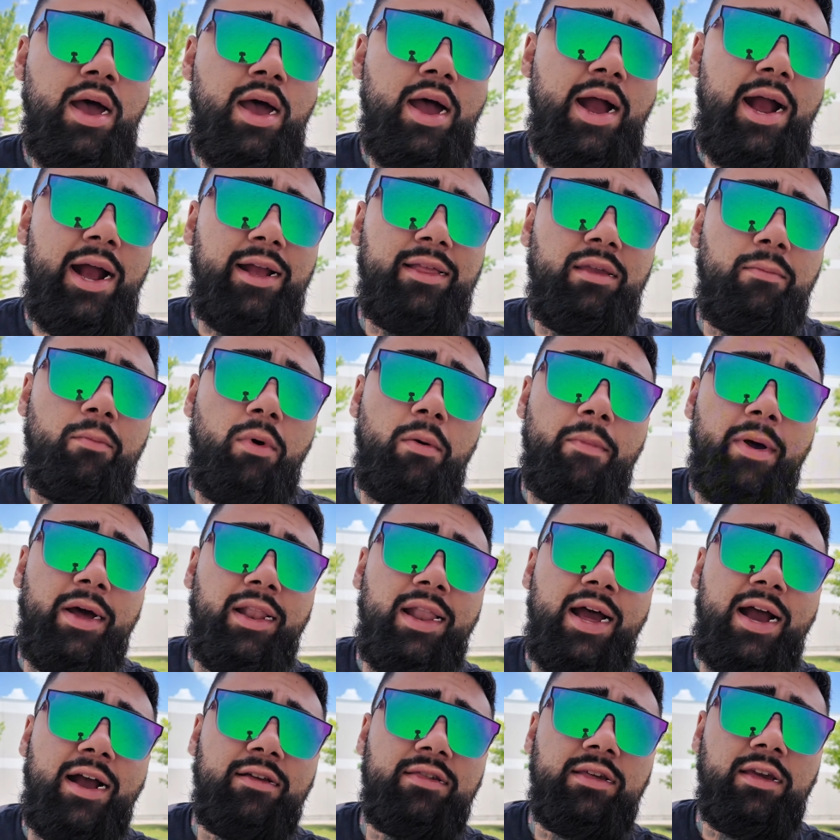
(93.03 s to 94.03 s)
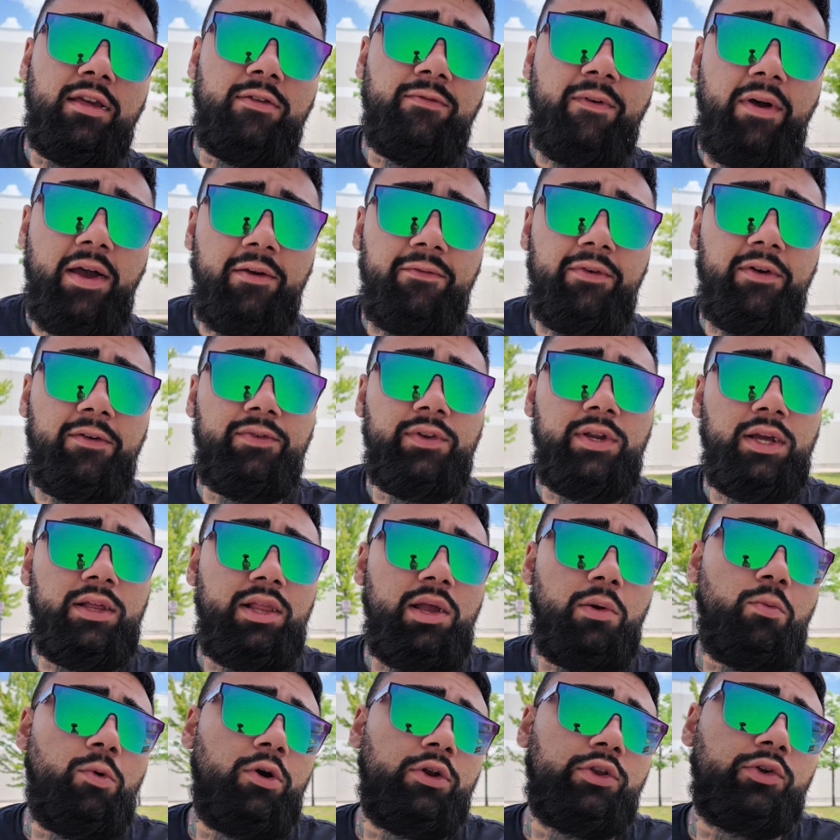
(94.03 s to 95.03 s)
I had them on my last S550
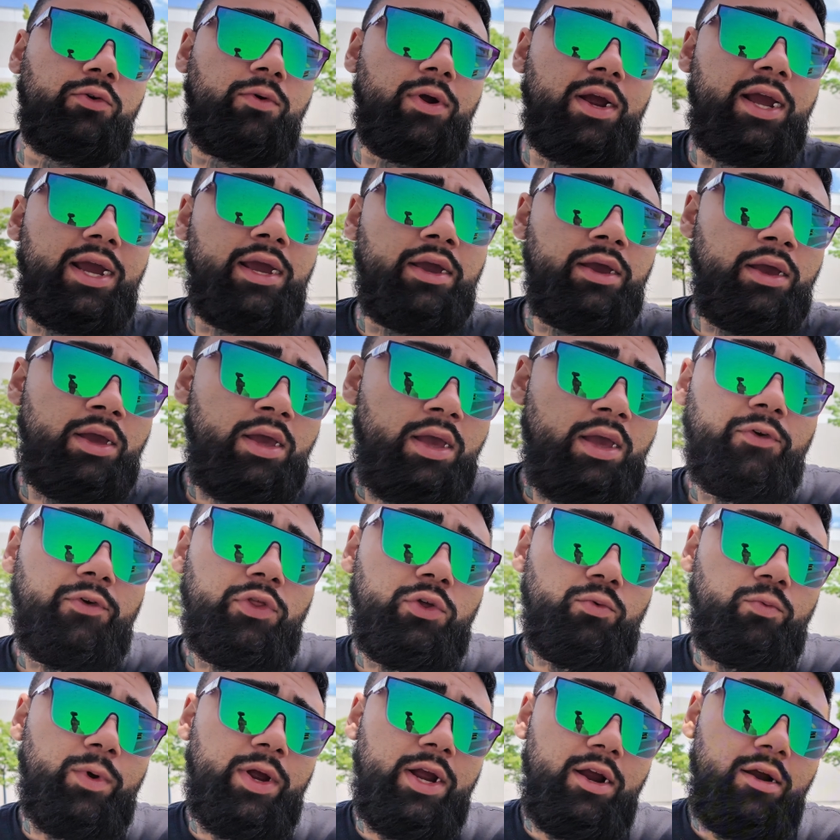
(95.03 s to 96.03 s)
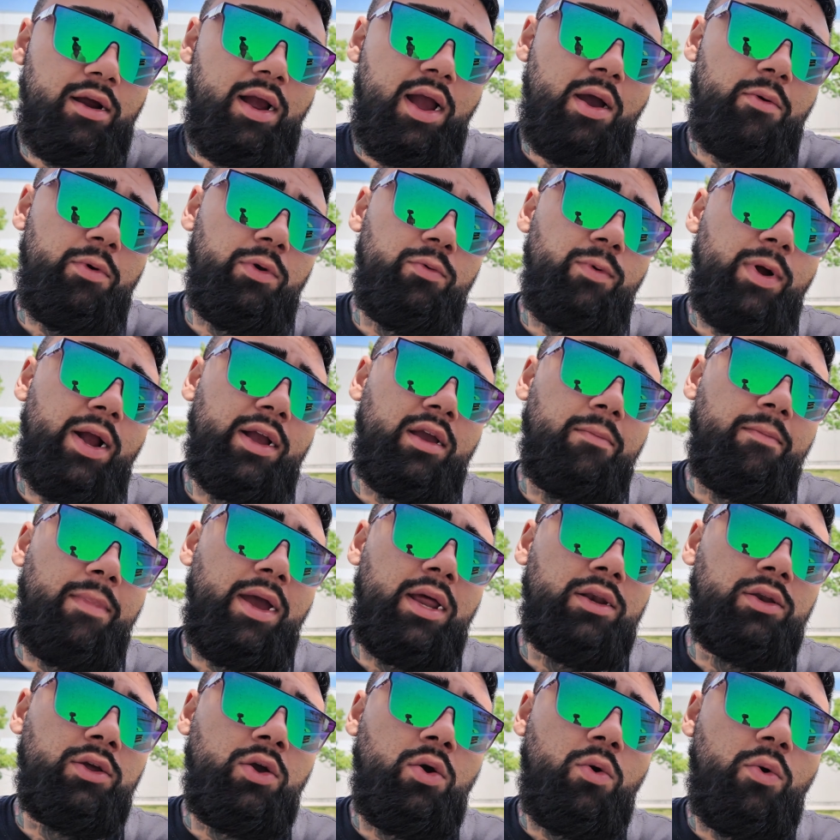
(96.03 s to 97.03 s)
and they worked great. For the rear, I would
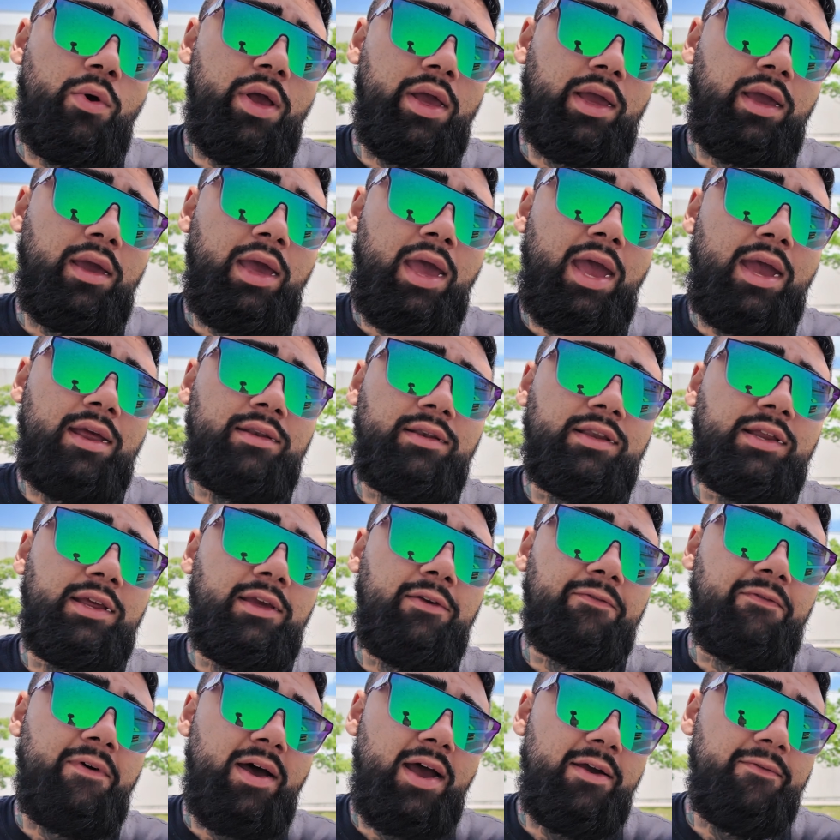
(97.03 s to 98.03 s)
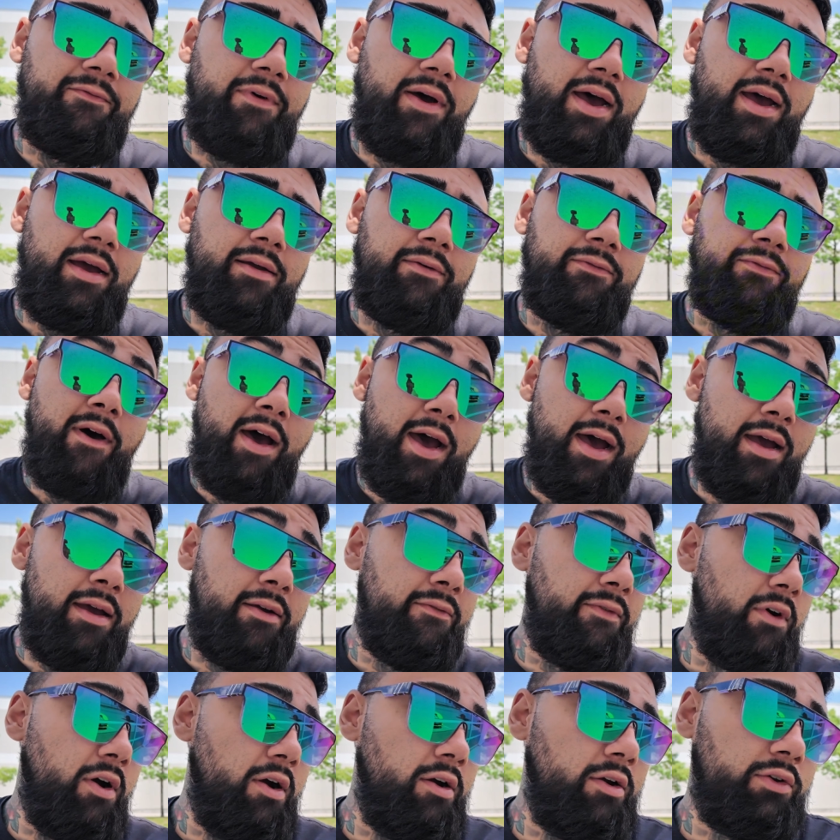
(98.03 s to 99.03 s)
recommend going
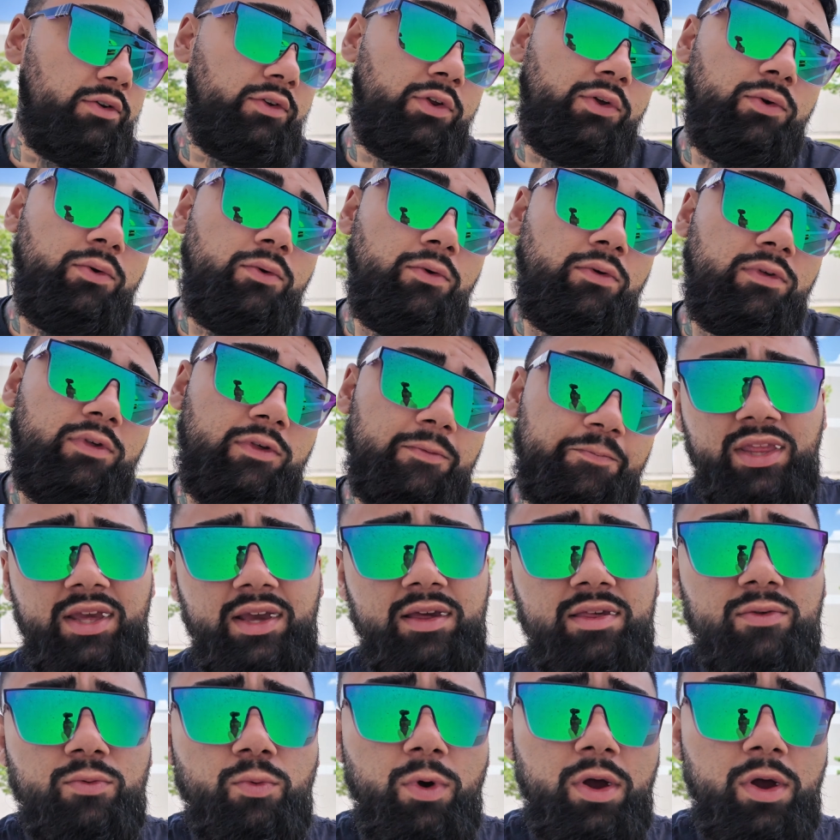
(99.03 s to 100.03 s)
NT555 R2s. With this